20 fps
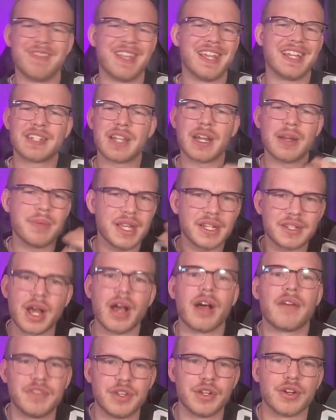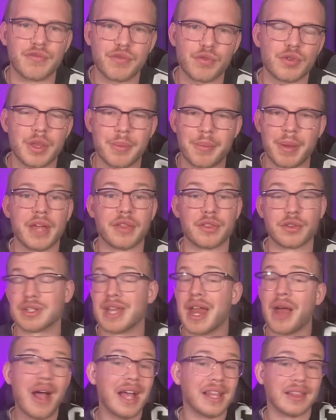It's going to be a tough year for the Panthers.
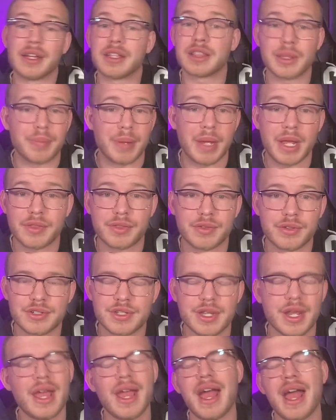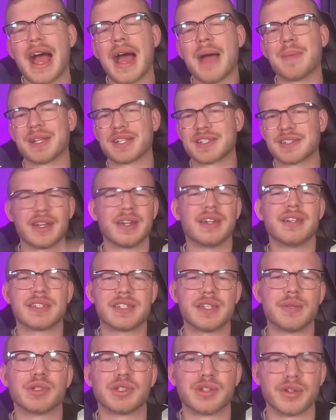Now, I like the Panthers. I'm excited to
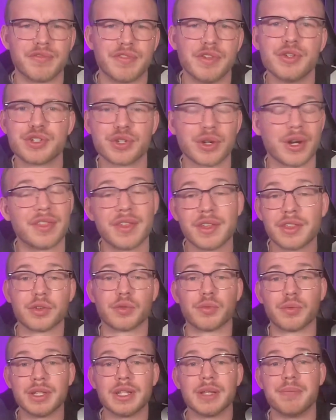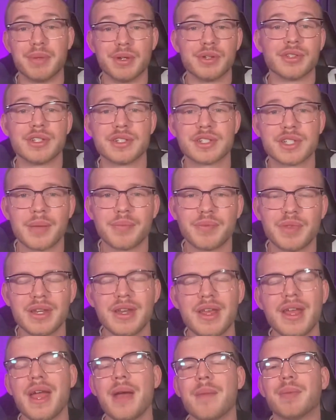see what their future. I think they're really building
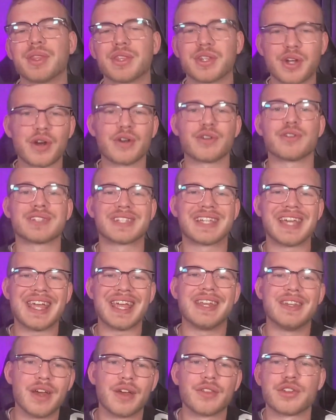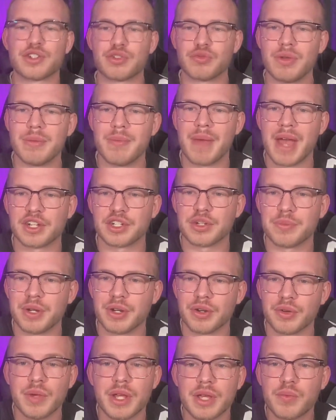something. But the Cardinals get another sweet matchup
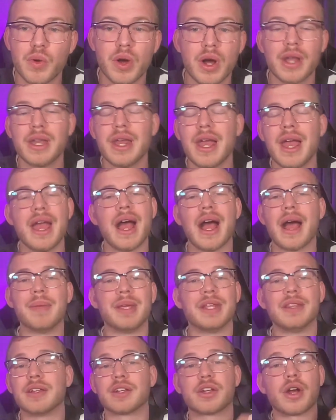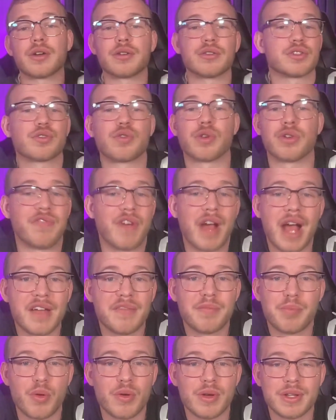here in week 1. I mean, the Cardinals scored
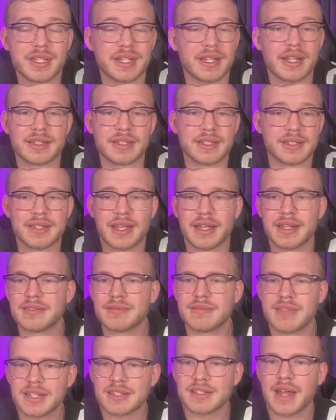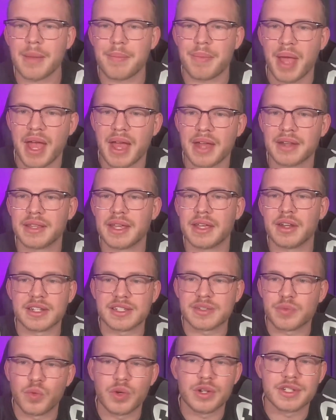5 points against the Saints. That's not bad. They had
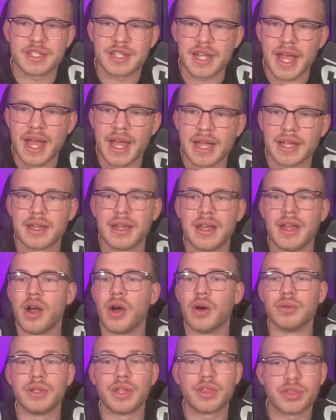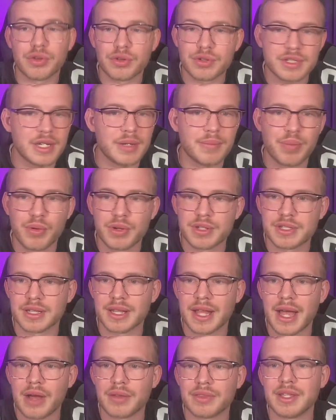1 sack, only 13 points
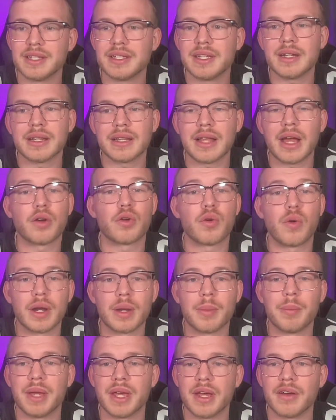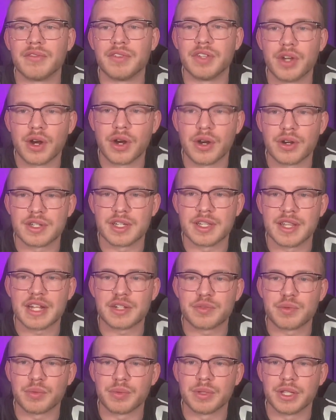allowed. They did allow quite a bit of yards, and
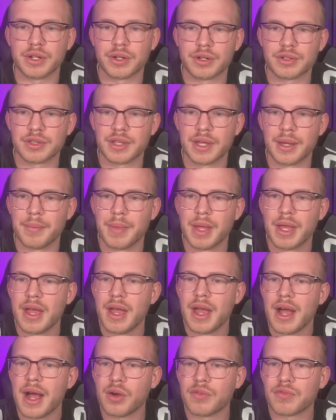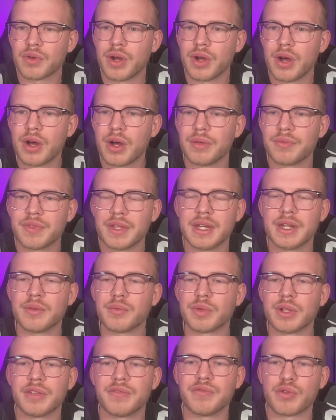that's what really hurt them. Overall, they didn't
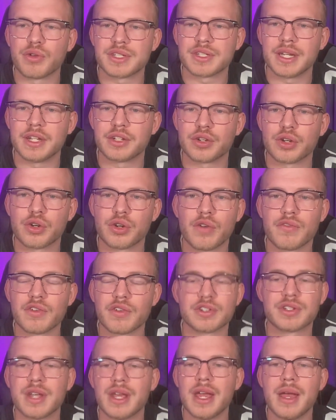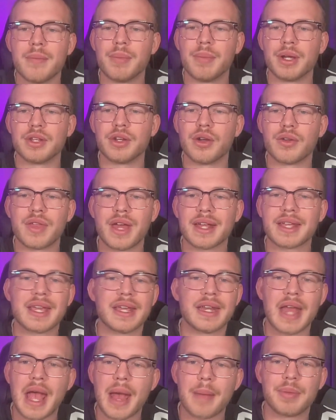really force any turnovers, But, that
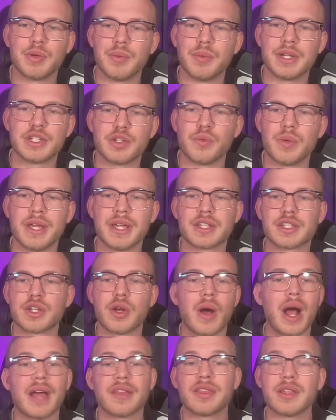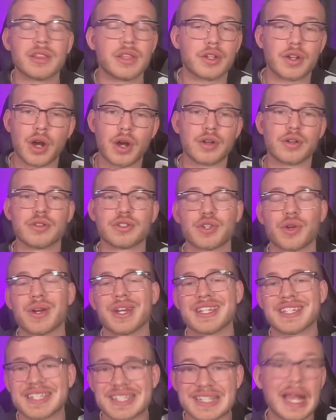can happen week to week. So I think the Cardinals are a
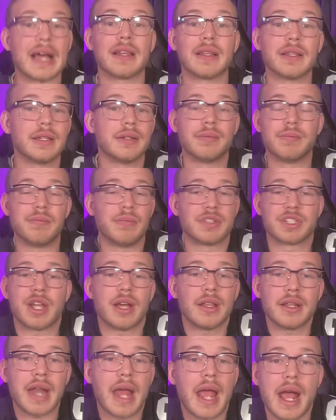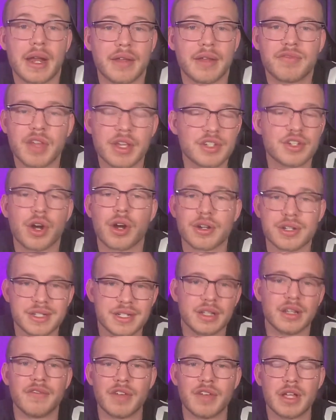solid ad if they are
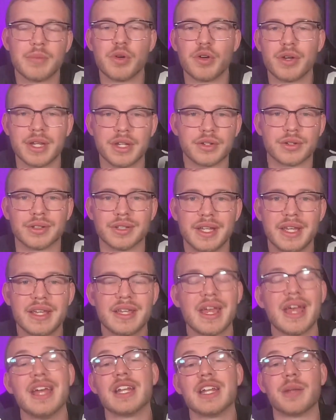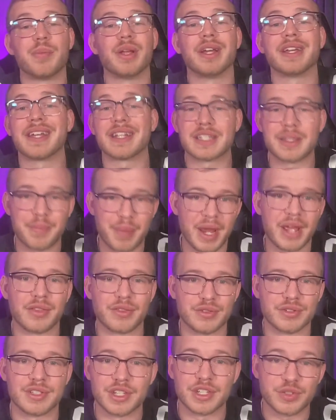still available in your league to play against the
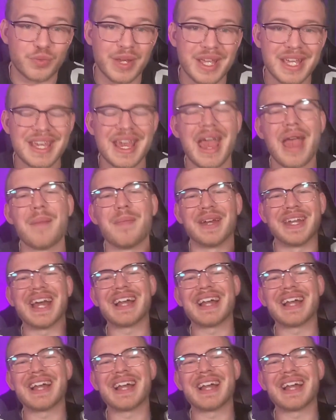Panthers this week. But